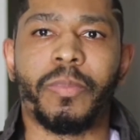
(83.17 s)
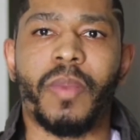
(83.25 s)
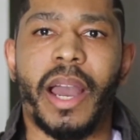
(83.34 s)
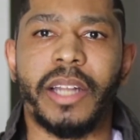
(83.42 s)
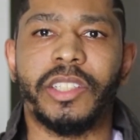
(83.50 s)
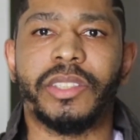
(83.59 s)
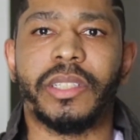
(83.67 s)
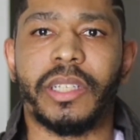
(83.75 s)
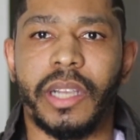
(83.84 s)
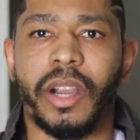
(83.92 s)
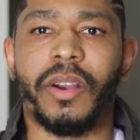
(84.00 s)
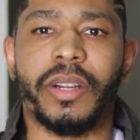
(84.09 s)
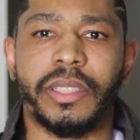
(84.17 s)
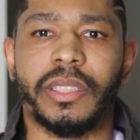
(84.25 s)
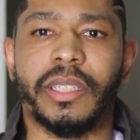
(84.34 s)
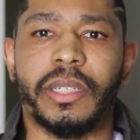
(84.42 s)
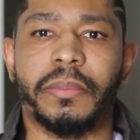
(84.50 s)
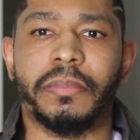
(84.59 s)
I just encourage
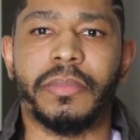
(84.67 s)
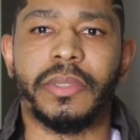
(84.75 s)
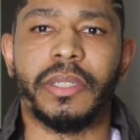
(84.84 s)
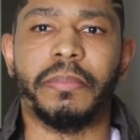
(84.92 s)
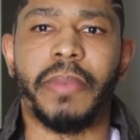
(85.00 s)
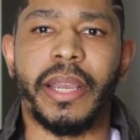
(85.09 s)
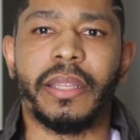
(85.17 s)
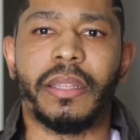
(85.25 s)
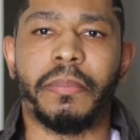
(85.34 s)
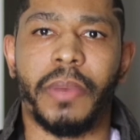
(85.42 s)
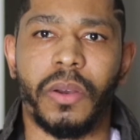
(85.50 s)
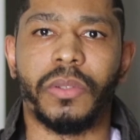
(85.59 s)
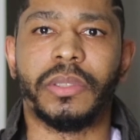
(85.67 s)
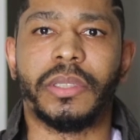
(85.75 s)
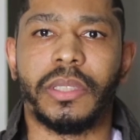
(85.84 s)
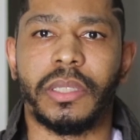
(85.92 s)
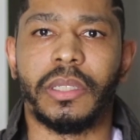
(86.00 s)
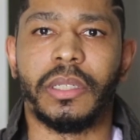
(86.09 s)
them to make the most